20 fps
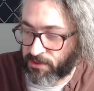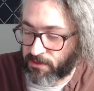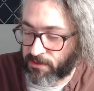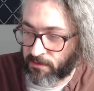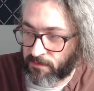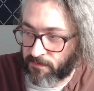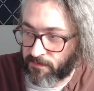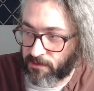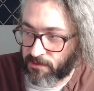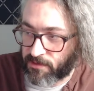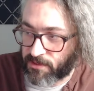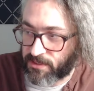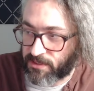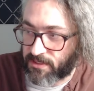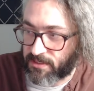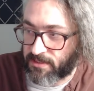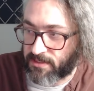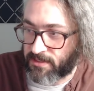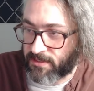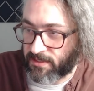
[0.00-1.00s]
converges
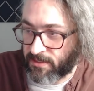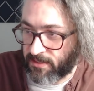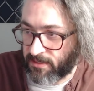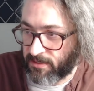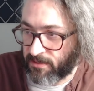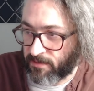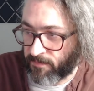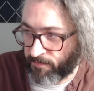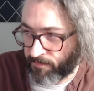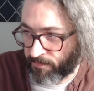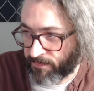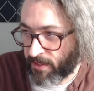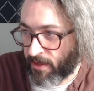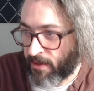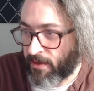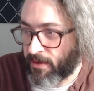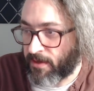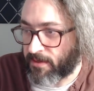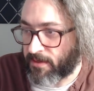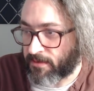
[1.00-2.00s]
to c,
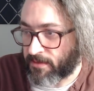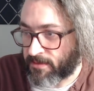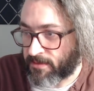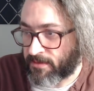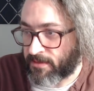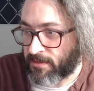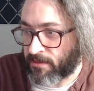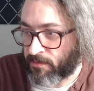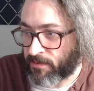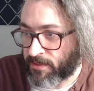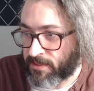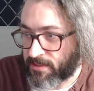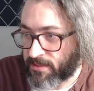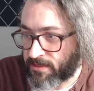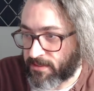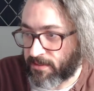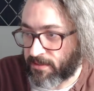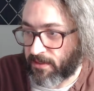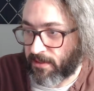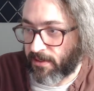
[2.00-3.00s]
the
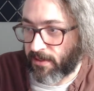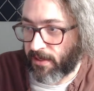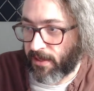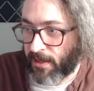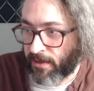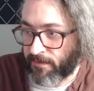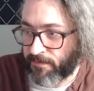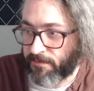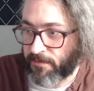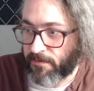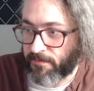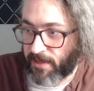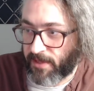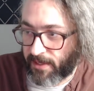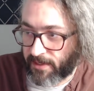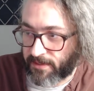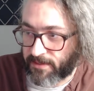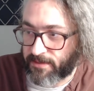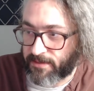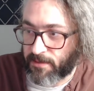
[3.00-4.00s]
sequence f of
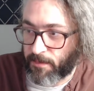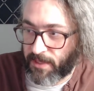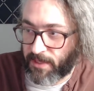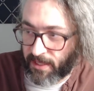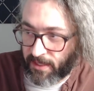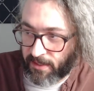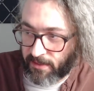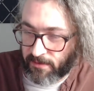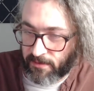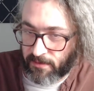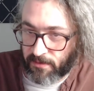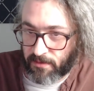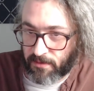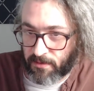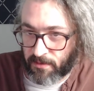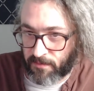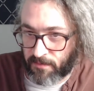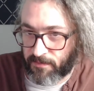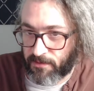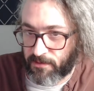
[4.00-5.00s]
x sub n
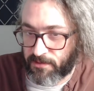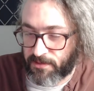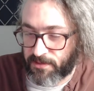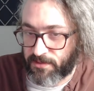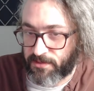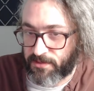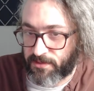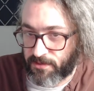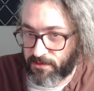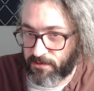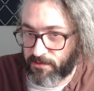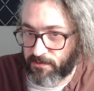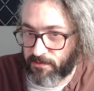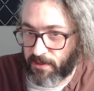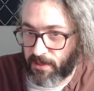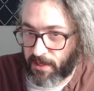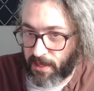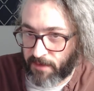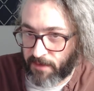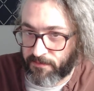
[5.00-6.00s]
converges to
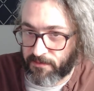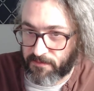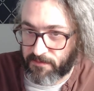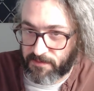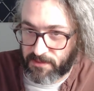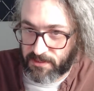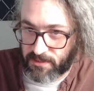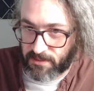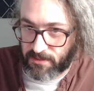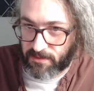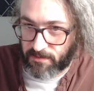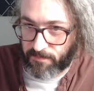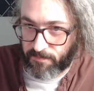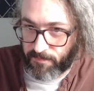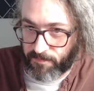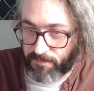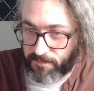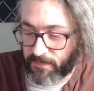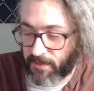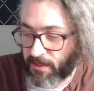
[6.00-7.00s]
f of c.
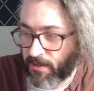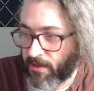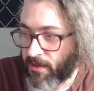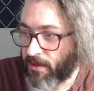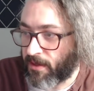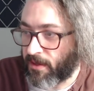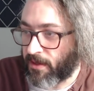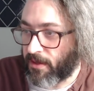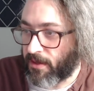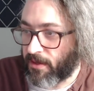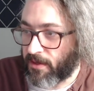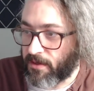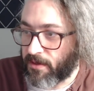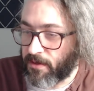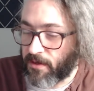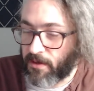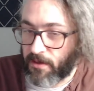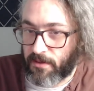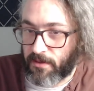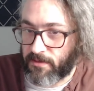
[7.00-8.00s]

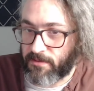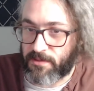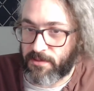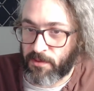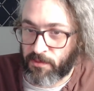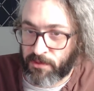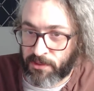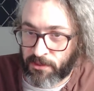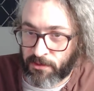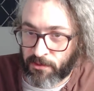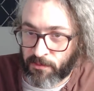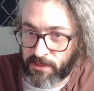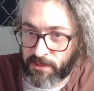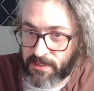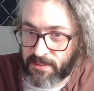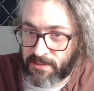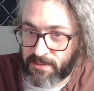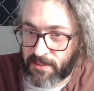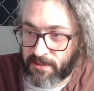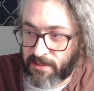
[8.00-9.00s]
So another way
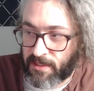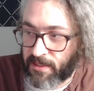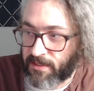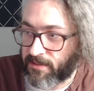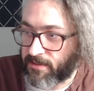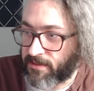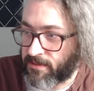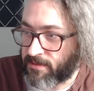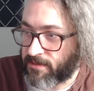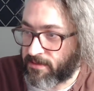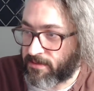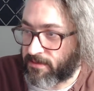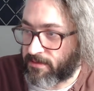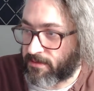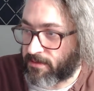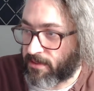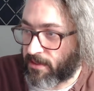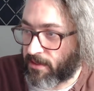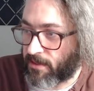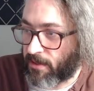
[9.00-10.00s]
to say that
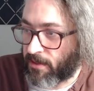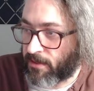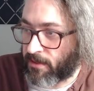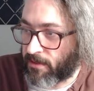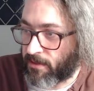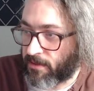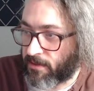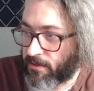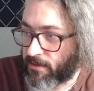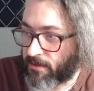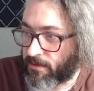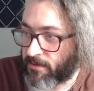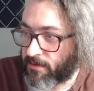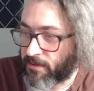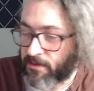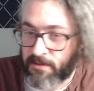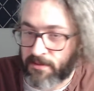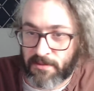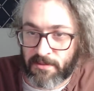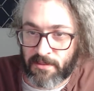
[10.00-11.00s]
is uh,
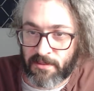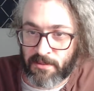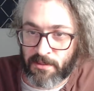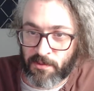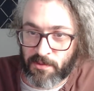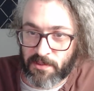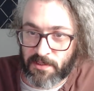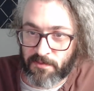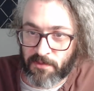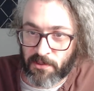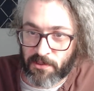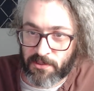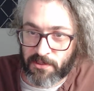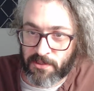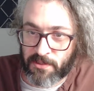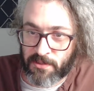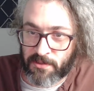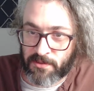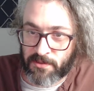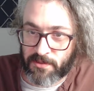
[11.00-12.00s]
the continuous
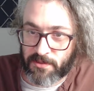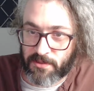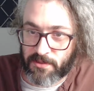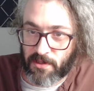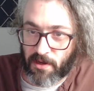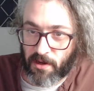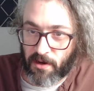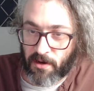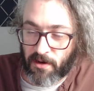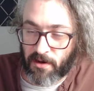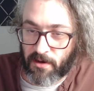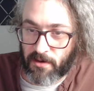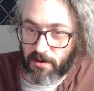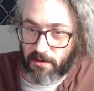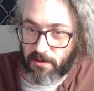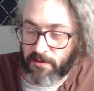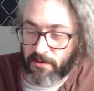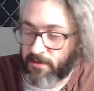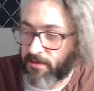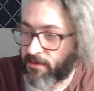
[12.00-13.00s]
functions
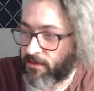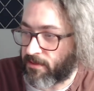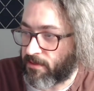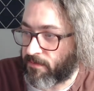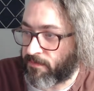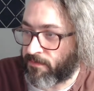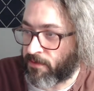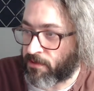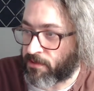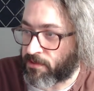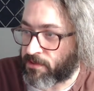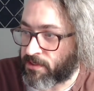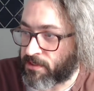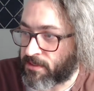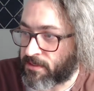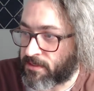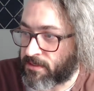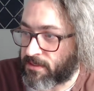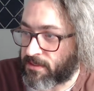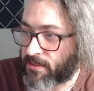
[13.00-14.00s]
are the
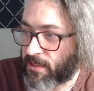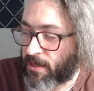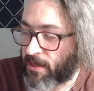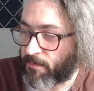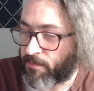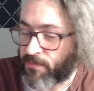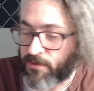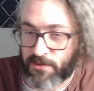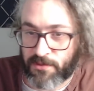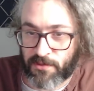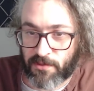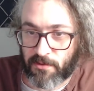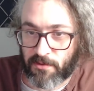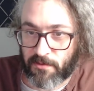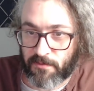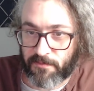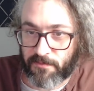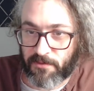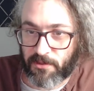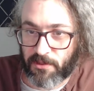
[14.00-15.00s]
functions that
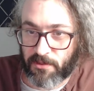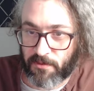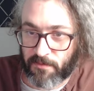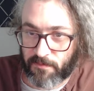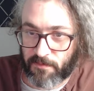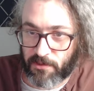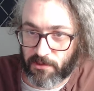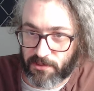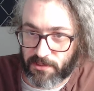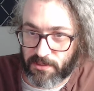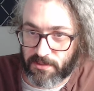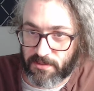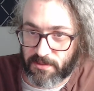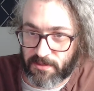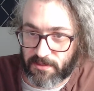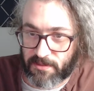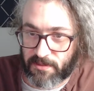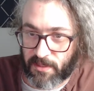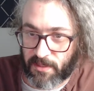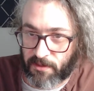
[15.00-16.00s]
preserve
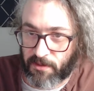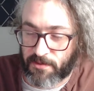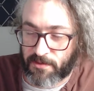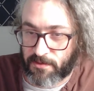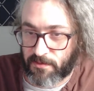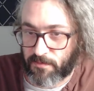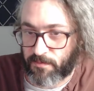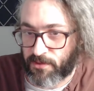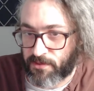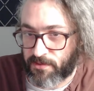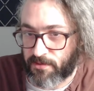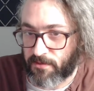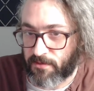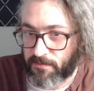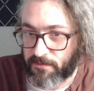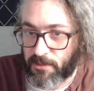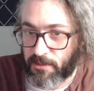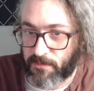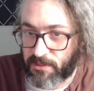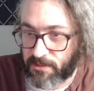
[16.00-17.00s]
convergence and also
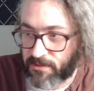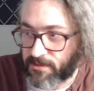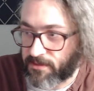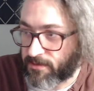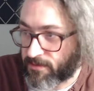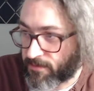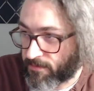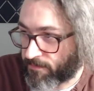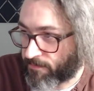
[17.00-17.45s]
preserve limits.